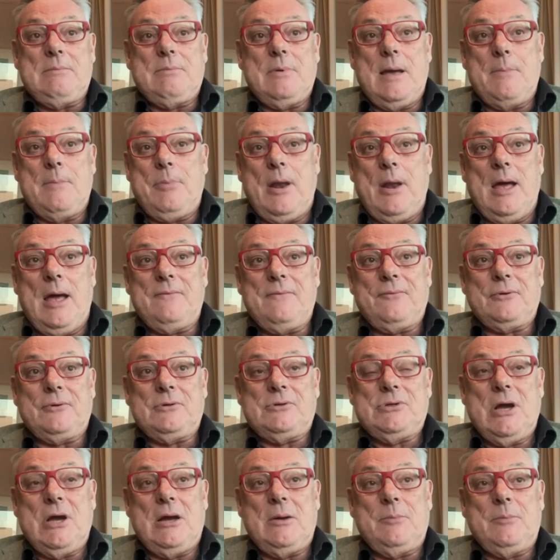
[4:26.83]
applied for
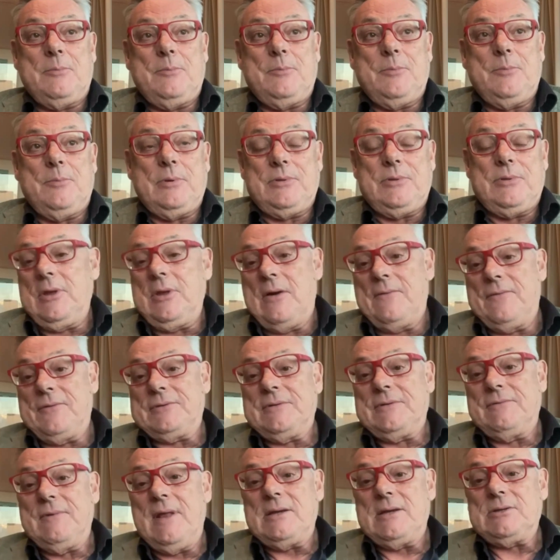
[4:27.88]
a job with the
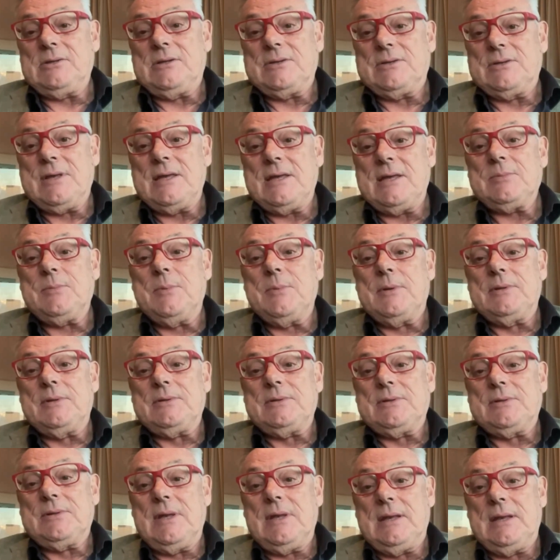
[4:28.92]
Office of National
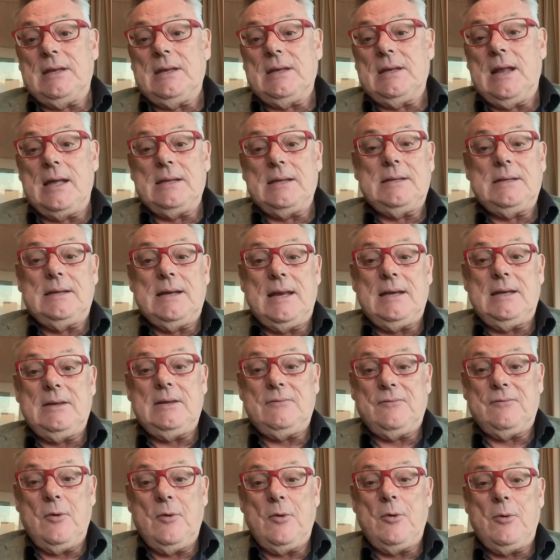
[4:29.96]
Assessments in
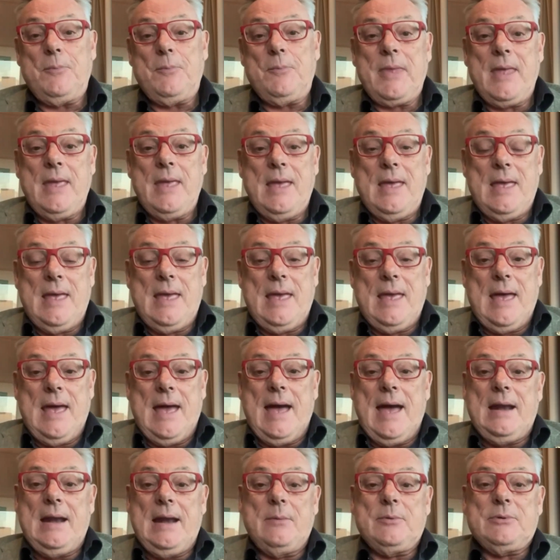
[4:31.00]
1984.
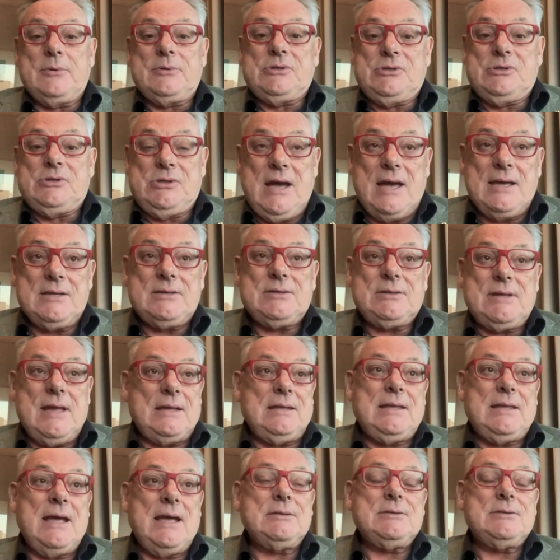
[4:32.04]
And it was just
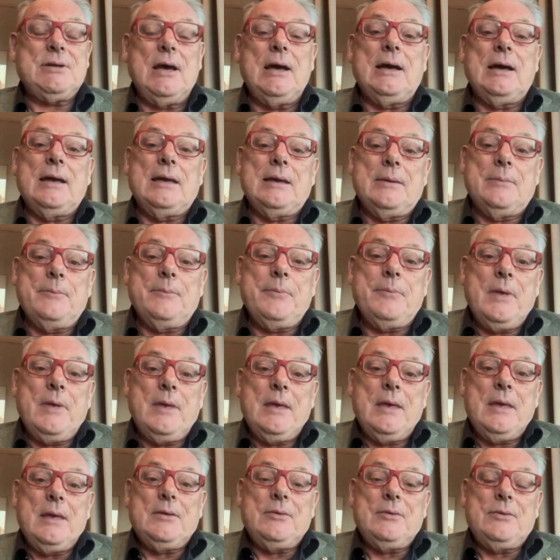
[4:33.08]
at that time
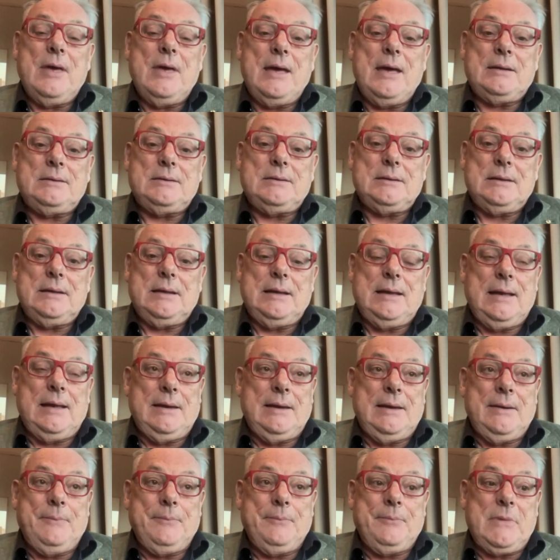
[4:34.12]
that
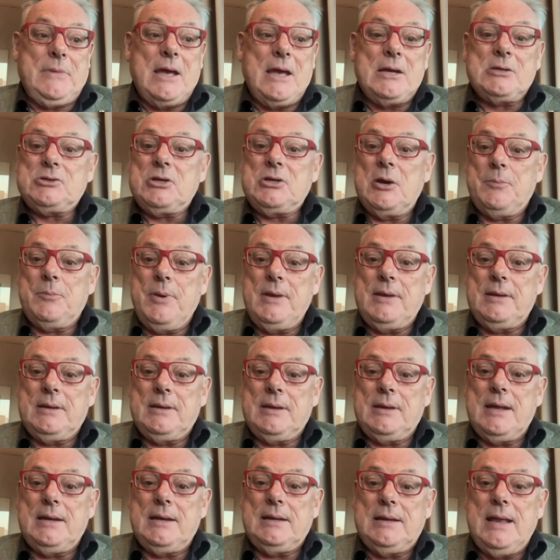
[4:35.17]
Deng
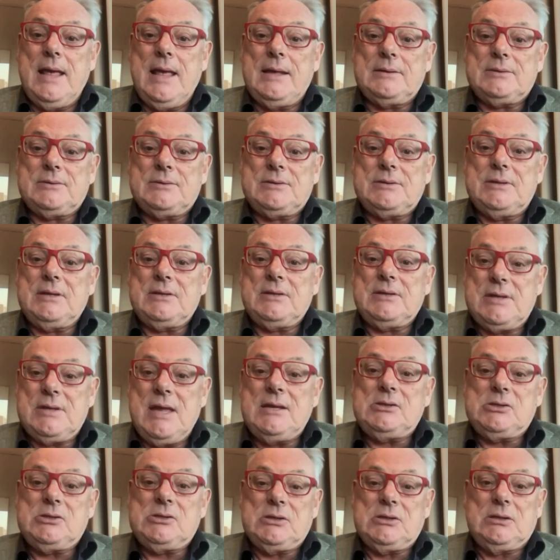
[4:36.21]
Xiaoping had announced the
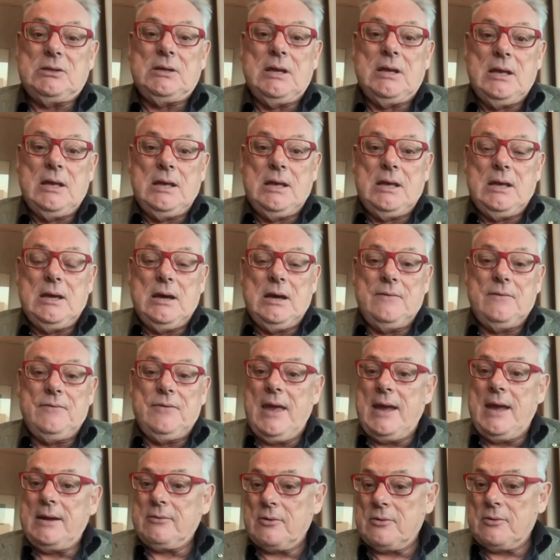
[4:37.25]
extension of
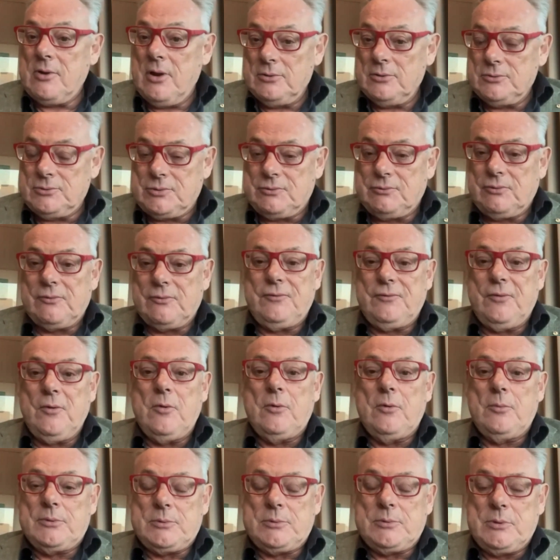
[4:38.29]
the agricultural
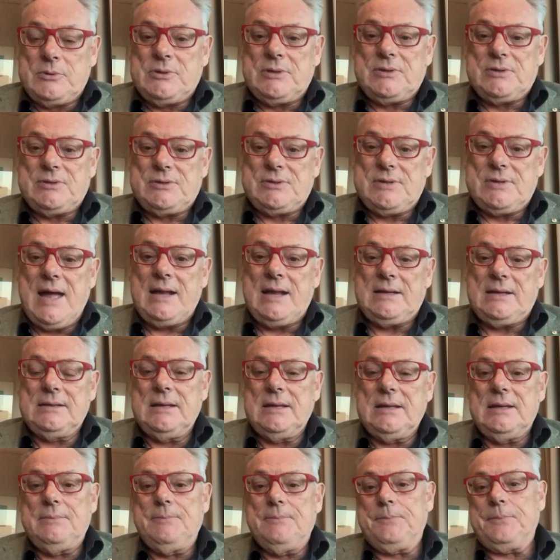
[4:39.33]
reforms, which had
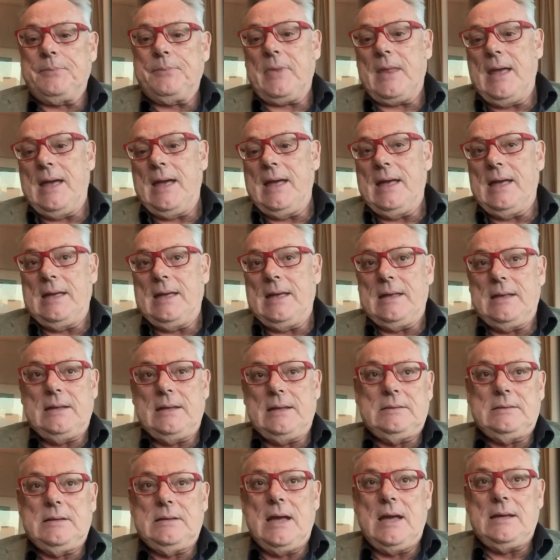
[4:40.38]
started in
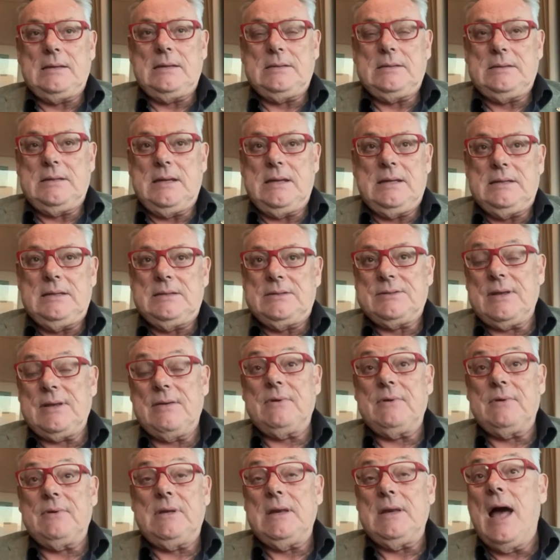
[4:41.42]

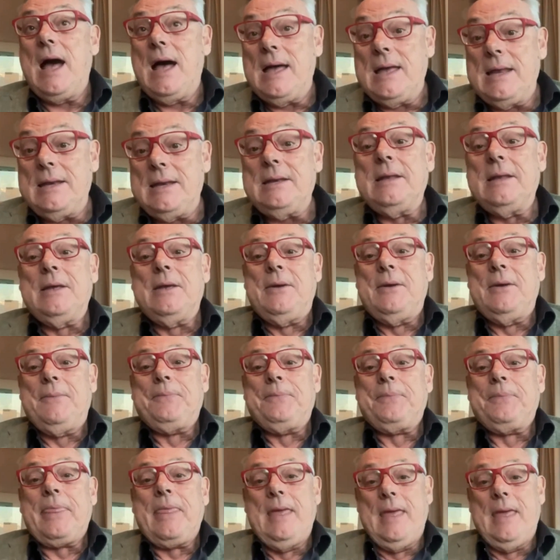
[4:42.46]
1979,
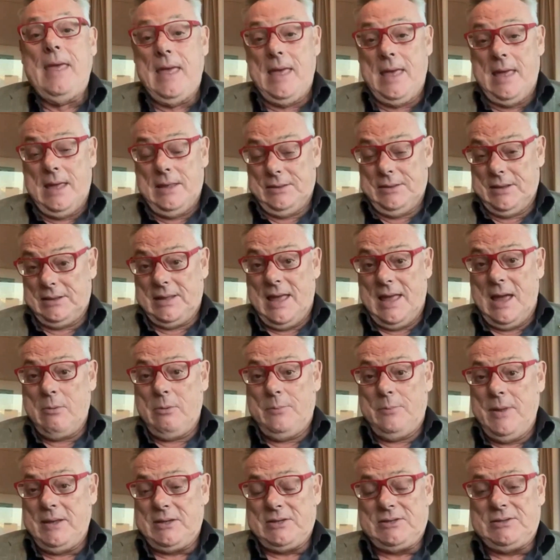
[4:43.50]
that they
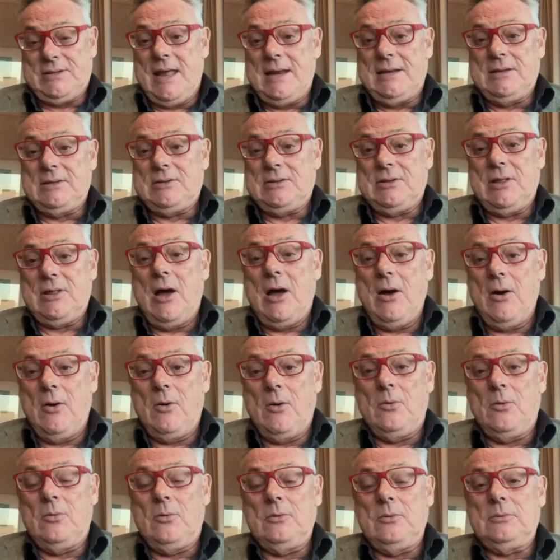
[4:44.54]
would be extended to the
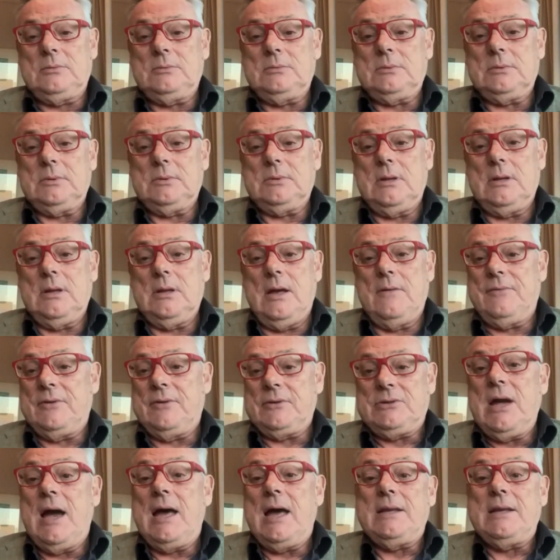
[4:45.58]
whole of
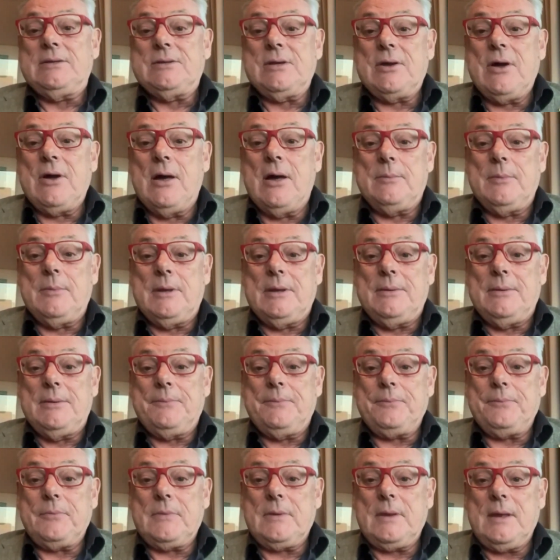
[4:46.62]
the Chinese economy.
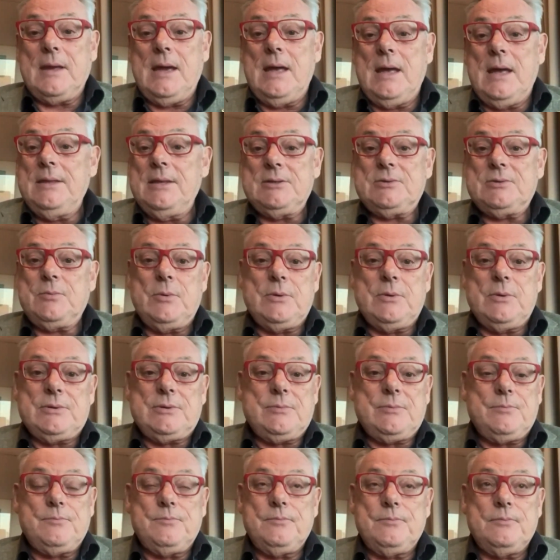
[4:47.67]
And this
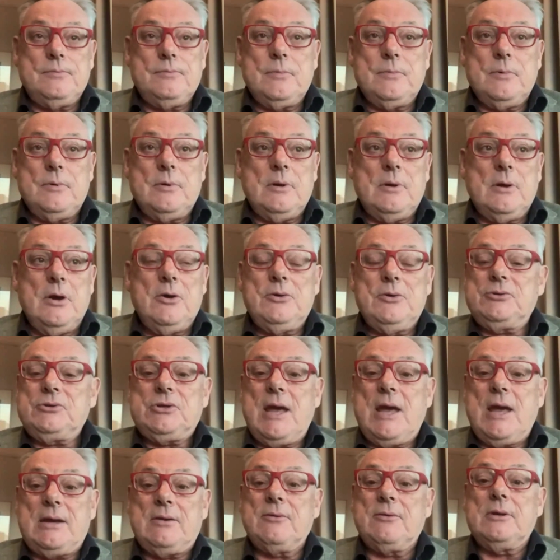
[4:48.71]
was
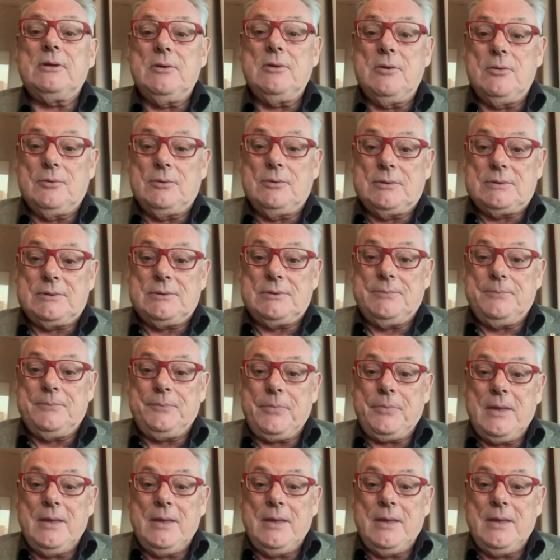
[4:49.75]
earth-shattering news.